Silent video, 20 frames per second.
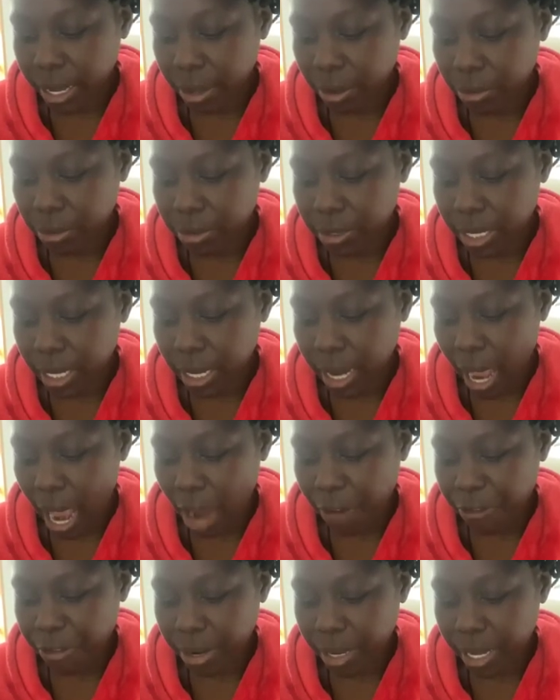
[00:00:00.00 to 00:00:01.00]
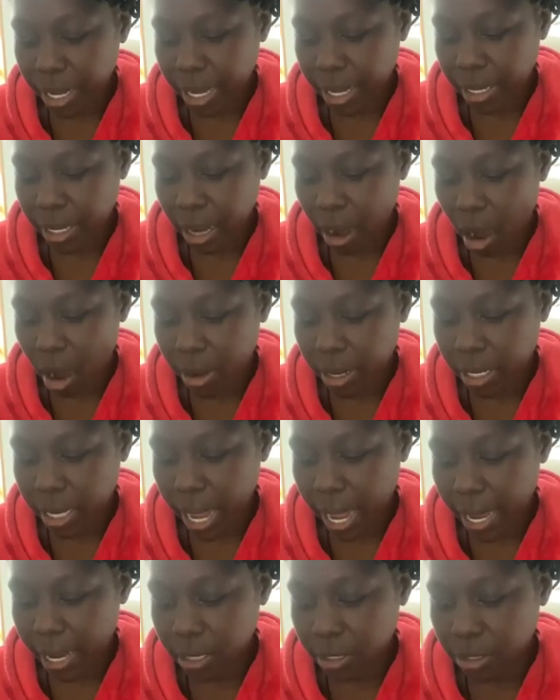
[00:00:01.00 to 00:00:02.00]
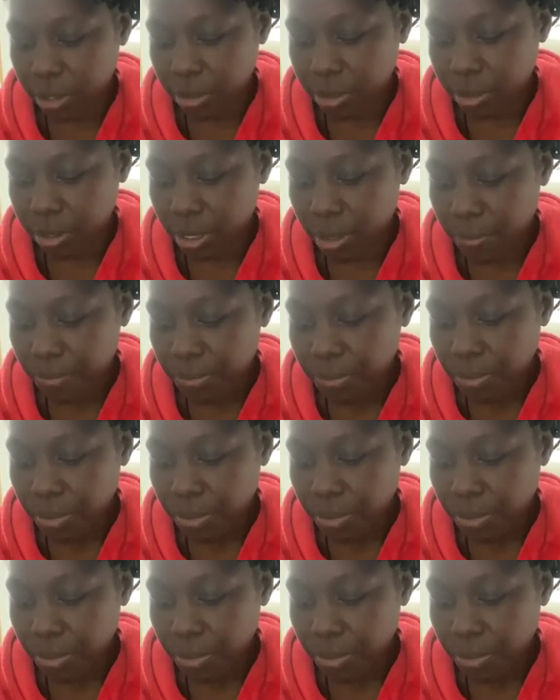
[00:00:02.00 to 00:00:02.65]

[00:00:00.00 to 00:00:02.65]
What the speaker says: elders, and African guardian angels.